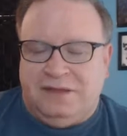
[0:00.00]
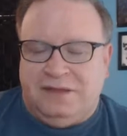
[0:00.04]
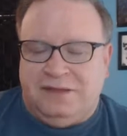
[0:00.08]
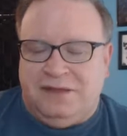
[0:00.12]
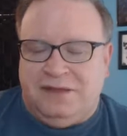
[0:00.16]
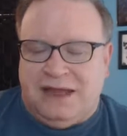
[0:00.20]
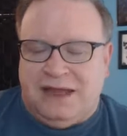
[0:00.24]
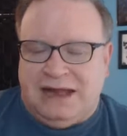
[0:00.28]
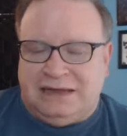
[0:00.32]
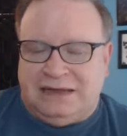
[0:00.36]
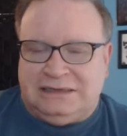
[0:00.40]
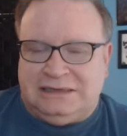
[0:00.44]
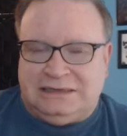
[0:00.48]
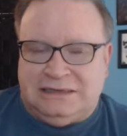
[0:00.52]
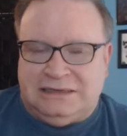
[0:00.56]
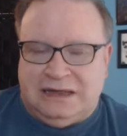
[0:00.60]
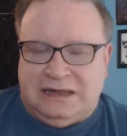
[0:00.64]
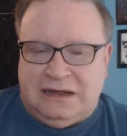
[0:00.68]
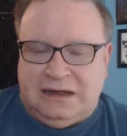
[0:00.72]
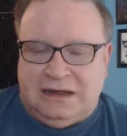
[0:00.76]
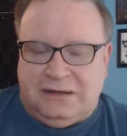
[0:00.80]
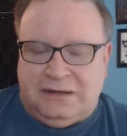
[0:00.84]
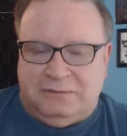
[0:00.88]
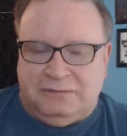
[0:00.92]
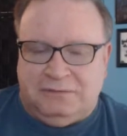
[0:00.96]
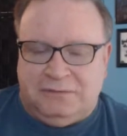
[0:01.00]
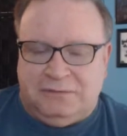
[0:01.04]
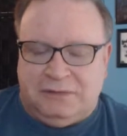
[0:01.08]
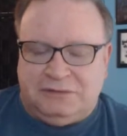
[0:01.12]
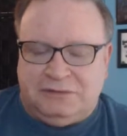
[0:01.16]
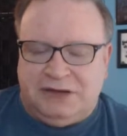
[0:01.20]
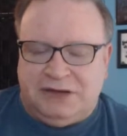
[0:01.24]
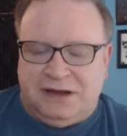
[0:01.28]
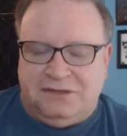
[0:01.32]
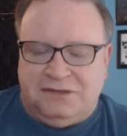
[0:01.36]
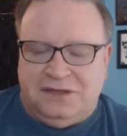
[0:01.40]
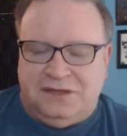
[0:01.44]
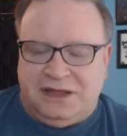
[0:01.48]
that I'm
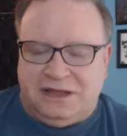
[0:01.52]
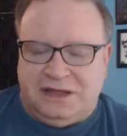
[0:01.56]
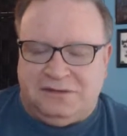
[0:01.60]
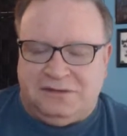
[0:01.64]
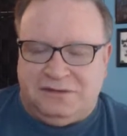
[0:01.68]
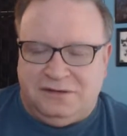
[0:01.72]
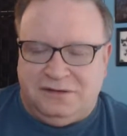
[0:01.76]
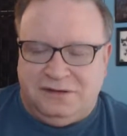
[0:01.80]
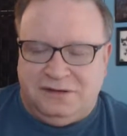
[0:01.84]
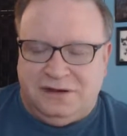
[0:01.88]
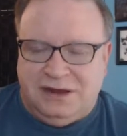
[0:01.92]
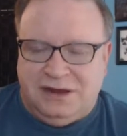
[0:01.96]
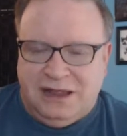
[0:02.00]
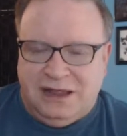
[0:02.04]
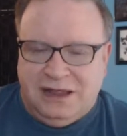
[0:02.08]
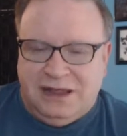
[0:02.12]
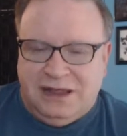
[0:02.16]
trying to think of them.